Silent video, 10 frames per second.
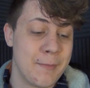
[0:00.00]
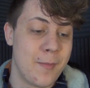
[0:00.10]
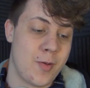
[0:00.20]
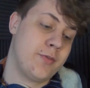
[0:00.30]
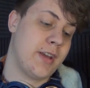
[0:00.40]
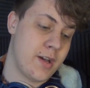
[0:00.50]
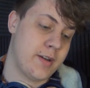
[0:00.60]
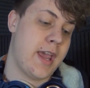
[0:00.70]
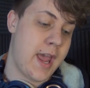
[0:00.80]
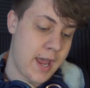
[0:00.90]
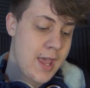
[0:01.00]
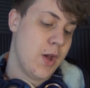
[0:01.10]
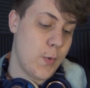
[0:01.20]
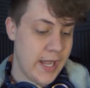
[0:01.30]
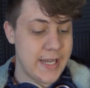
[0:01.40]
And my mom was like, okay,
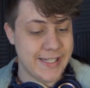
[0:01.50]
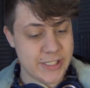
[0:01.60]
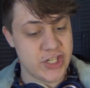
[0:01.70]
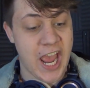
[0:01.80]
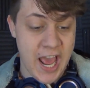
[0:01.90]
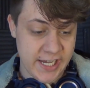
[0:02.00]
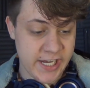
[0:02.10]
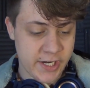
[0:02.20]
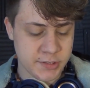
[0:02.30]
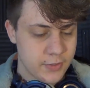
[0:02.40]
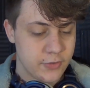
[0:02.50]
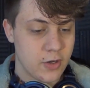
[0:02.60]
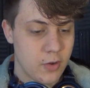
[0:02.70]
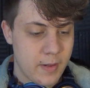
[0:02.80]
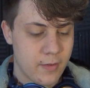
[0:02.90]
we need to get you out of here. So as you
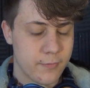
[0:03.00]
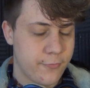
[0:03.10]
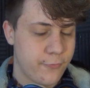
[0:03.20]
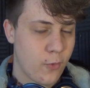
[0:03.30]
know, about